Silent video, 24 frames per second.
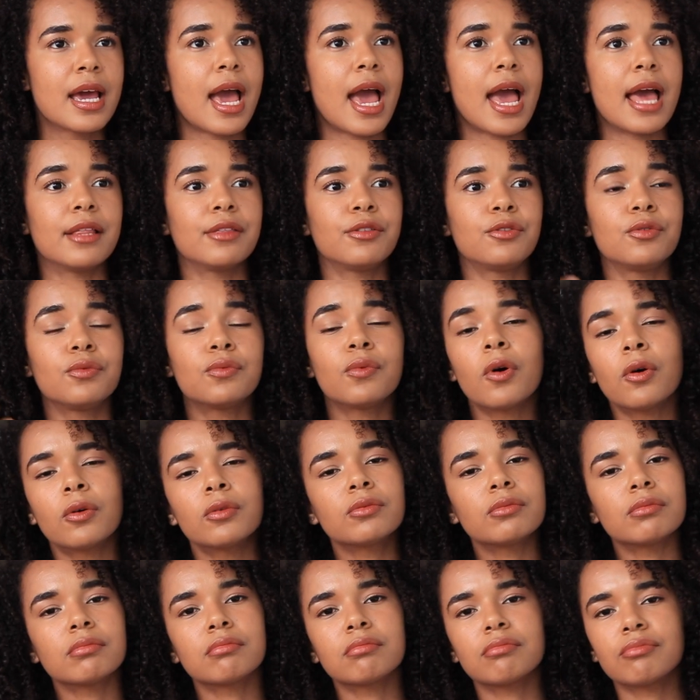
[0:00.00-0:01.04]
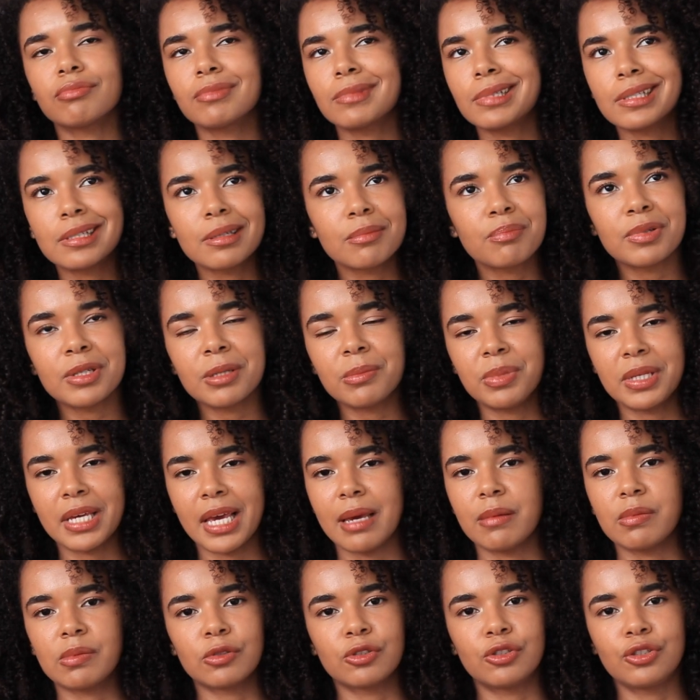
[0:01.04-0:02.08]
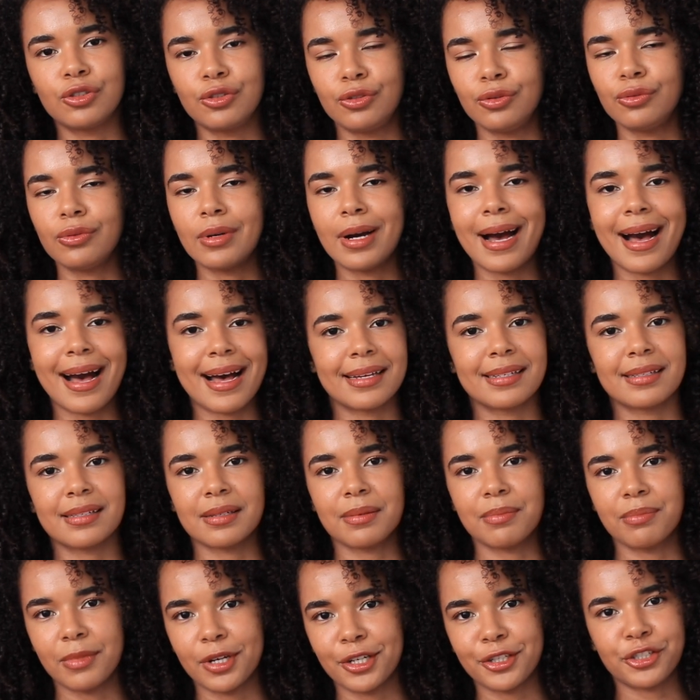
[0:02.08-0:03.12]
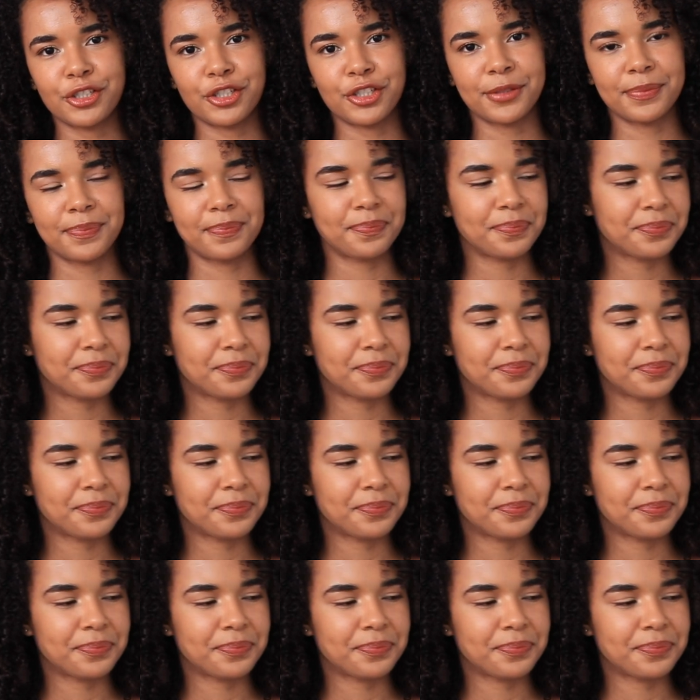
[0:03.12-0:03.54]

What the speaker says: and you won't simply be able to do as much.